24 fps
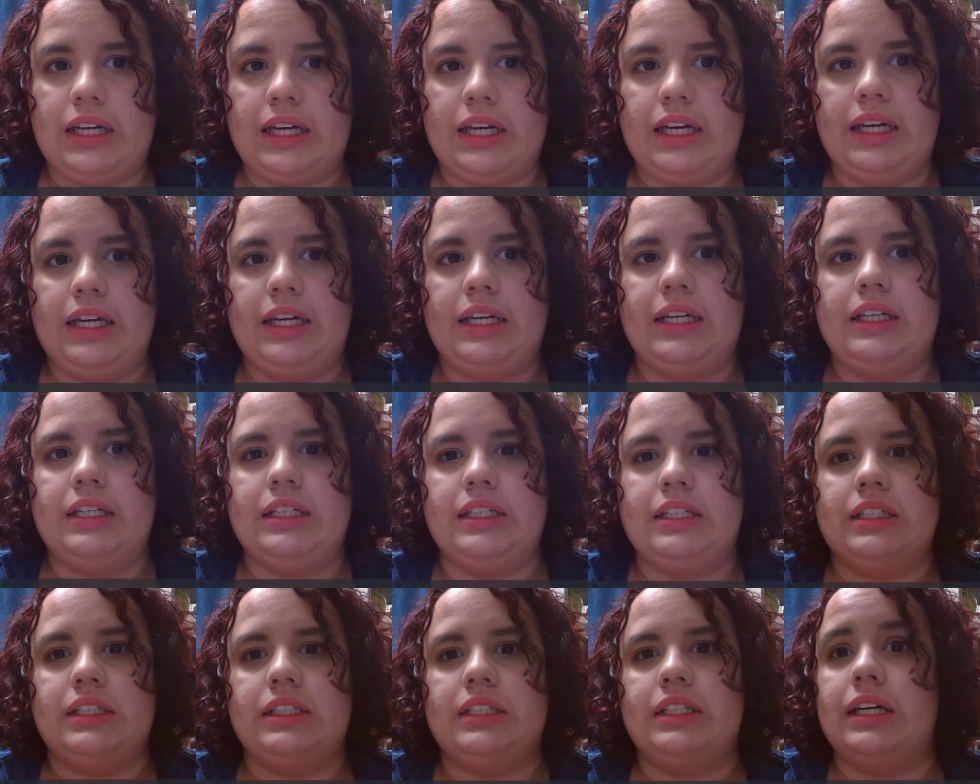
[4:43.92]

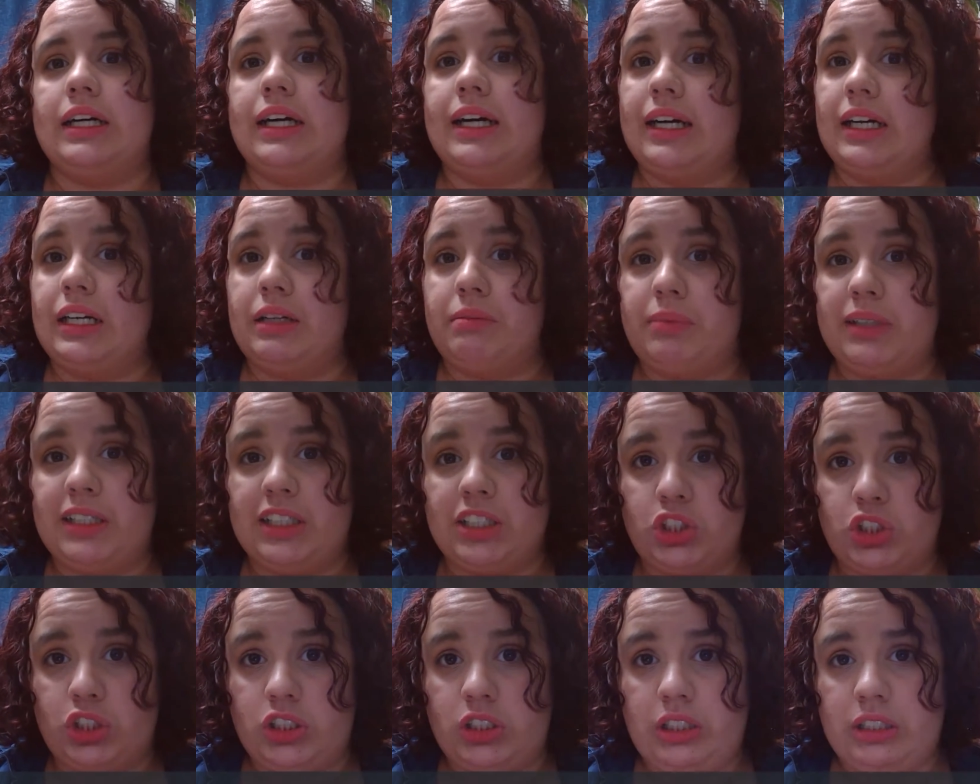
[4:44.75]
and I had a
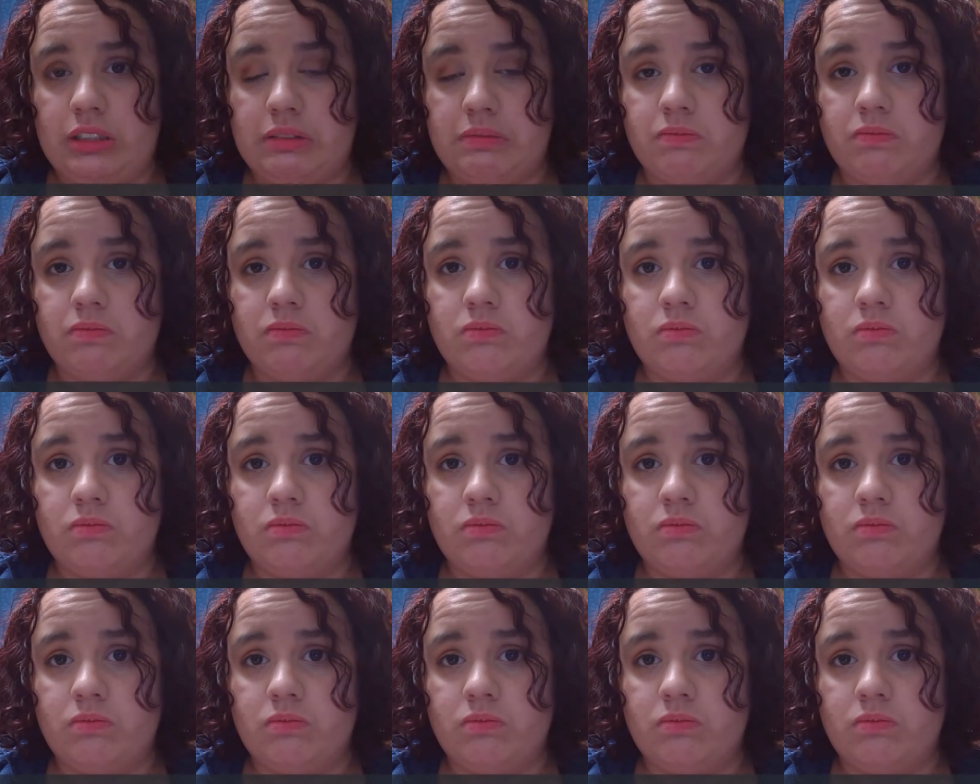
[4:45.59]
PhD,